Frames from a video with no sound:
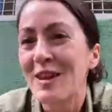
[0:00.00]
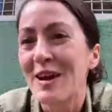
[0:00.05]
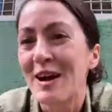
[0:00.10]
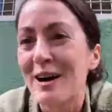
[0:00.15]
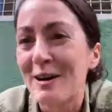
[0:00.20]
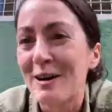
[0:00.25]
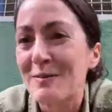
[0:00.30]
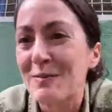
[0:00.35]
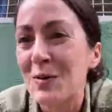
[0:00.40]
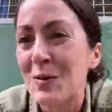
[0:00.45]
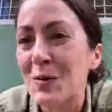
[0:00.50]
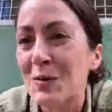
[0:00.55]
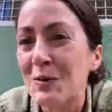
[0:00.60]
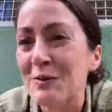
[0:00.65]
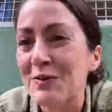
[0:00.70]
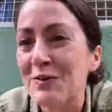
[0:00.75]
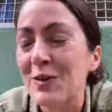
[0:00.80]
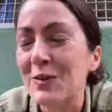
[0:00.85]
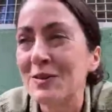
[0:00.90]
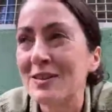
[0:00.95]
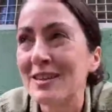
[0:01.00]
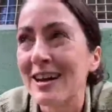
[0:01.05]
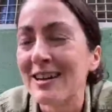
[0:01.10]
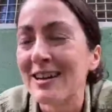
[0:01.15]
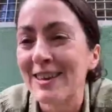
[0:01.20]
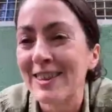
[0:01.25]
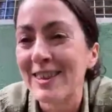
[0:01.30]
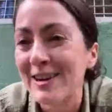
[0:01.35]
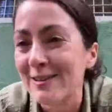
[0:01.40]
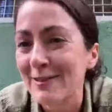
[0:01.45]
Um, all of those kind
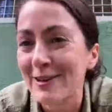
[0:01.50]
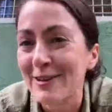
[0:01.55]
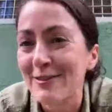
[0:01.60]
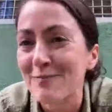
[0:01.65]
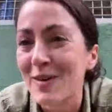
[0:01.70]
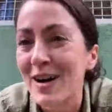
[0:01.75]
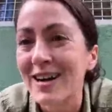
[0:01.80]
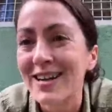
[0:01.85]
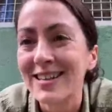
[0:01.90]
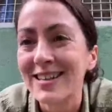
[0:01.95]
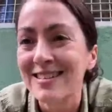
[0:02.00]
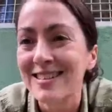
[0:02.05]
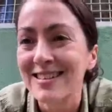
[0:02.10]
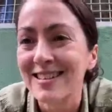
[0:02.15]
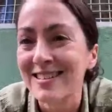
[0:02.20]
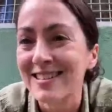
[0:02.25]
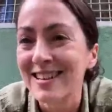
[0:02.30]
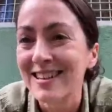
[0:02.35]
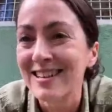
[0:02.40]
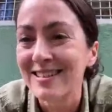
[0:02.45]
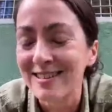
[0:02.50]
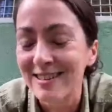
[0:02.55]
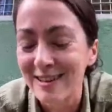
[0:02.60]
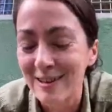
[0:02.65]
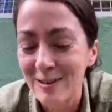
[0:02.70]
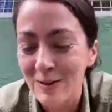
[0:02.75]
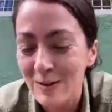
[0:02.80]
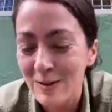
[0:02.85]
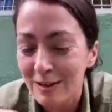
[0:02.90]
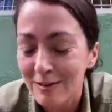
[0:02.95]
of theory of mind studies
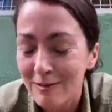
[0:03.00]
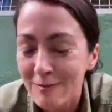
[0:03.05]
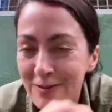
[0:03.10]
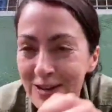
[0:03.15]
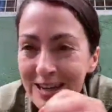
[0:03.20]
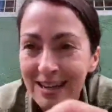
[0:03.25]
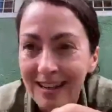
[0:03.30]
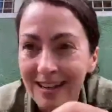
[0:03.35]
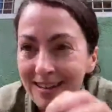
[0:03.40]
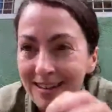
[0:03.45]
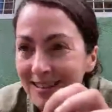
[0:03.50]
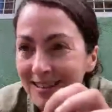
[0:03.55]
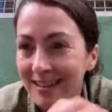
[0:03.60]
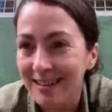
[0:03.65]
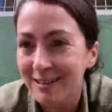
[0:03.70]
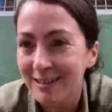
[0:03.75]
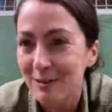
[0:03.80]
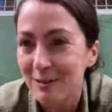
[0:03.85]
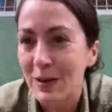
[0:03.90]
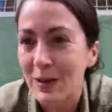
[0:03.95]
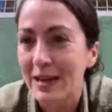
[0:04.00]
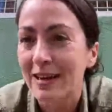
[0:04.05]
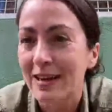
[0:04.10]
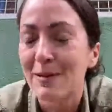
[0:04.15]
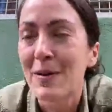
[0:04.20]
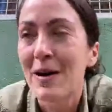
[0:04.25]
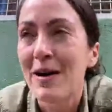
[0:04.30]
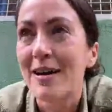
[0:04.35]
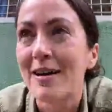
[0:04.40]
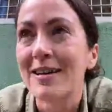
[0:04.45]
that you can really start to pick it
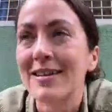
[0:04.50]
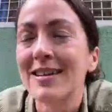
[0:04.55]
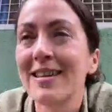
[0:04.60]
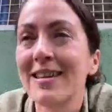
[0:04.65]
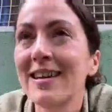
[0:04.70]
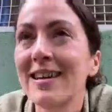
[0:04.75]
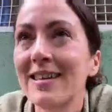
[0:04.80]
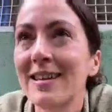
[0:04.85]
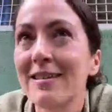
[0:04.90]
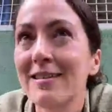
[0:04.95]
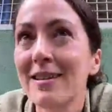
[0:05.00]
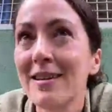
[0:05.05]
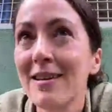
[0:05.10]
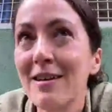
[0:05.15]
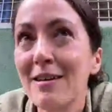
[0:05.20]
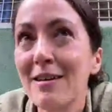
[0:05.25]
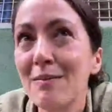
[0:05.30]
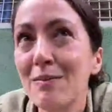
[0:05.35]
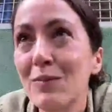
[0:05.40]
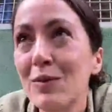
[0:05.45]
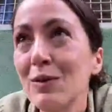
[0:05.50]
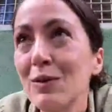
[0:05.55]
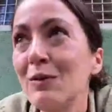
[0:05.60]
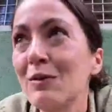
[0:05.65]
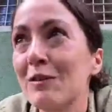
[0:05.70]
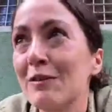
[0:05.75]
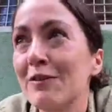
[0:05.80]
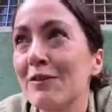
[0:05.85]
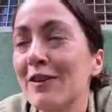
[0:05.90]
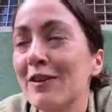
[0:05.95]
apart. I think there's
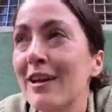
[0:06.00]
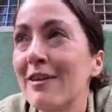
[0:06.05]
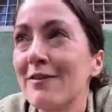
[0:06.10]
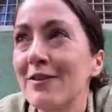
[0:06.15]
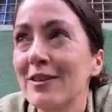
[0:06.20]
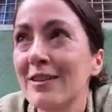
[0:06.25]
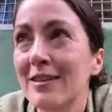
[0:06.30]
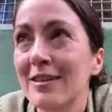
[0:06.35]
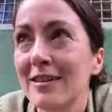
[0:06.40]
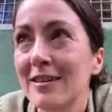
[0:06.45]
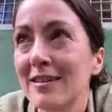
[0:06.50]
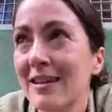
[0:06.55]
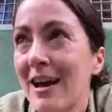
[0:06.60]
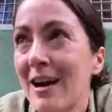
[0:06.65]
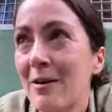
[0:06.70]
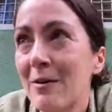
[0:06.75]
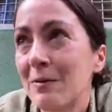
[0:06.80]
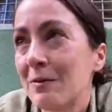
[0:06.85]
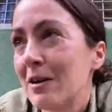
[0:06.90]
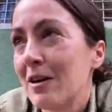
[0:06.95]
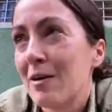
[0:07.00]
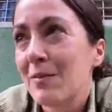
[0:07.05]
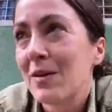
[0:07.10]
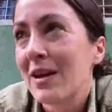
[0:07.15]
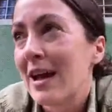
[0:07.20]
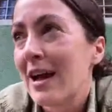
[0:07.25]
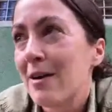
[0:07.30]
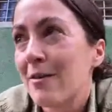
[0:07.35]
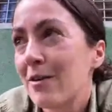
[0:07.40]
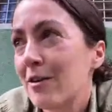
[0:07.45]
beautiful evidence now
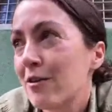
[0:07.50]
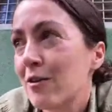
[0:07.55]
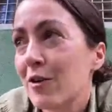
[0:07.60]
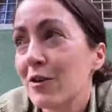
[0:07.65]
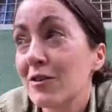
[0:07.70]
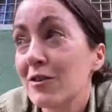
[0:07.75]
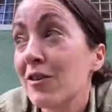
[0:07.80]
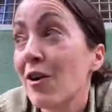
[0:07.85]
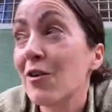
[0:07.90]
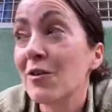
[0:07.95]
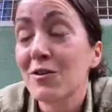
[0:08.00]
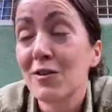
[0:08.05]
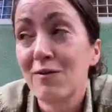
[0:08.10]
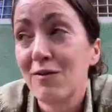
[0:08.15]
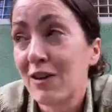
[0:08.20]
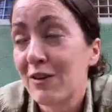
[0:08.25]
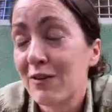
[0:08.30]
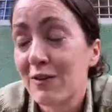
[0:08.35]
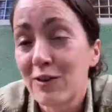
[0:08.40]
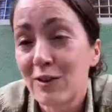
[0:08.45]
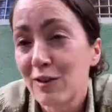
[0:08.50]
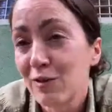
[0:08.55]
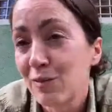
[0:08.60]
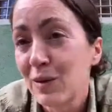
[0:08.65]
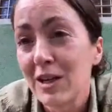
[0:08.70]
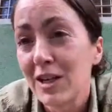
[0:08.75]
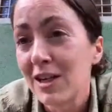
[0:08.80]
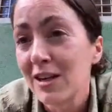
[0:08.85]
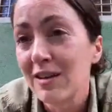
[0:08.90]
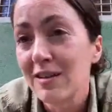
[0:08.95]
coming out across lots of different
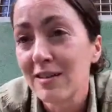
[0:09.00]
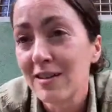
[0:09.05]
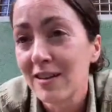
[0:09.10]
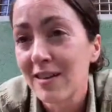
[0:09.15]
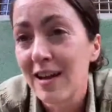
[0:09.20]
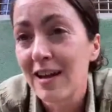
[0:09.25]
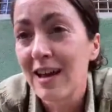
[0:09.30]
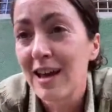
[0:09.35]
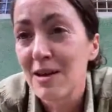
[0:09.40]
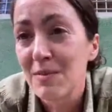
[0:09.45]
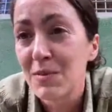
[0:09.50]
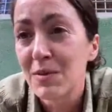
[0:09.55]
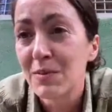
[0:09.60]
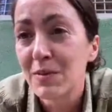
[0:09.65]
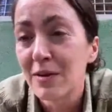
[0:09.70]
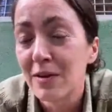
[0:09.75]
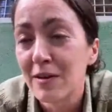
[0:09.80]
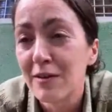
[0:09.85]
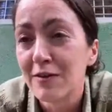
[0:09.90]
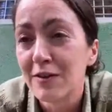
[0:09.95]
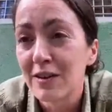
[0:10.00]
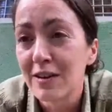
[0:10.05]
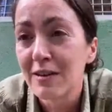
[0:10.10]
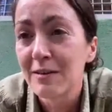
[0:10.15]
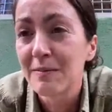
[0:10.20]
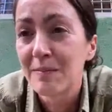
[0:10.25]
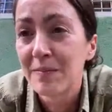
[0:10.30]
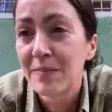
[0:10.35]
species that they're capable of it.